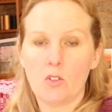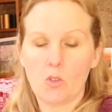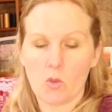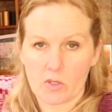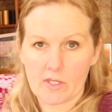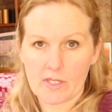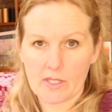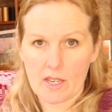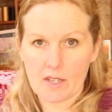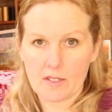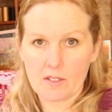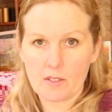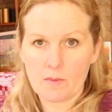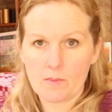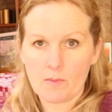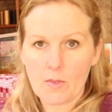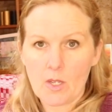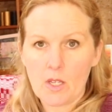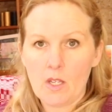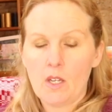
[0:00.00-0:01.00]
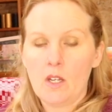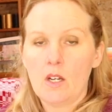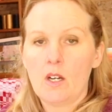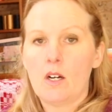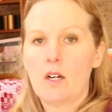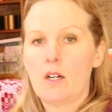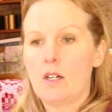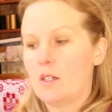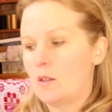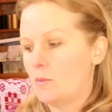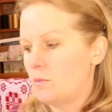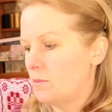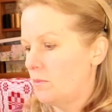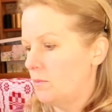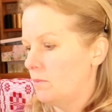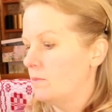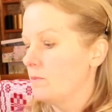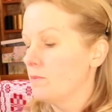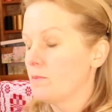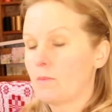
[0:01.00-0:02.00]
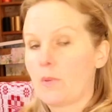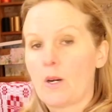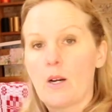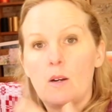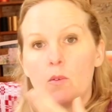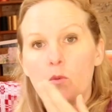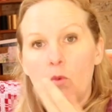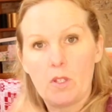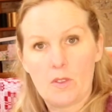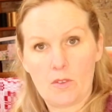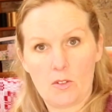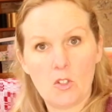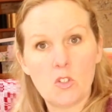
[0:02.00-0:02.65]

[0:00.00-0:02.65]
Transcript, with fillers: your set, um, but with